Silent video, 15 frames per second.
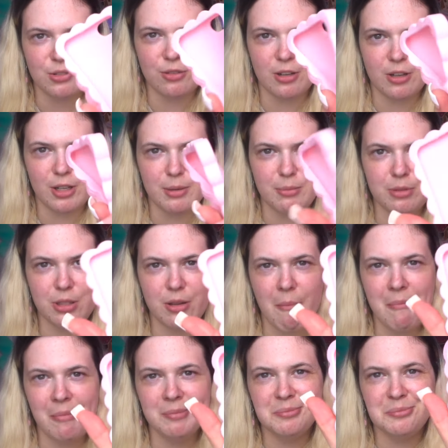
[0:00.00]
vibes,
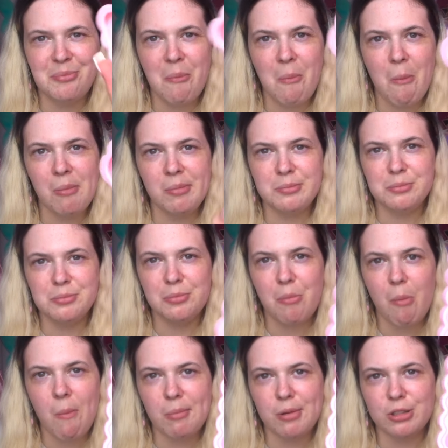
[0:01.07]

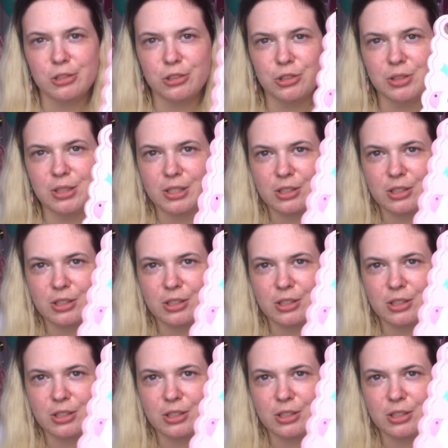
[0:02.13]
because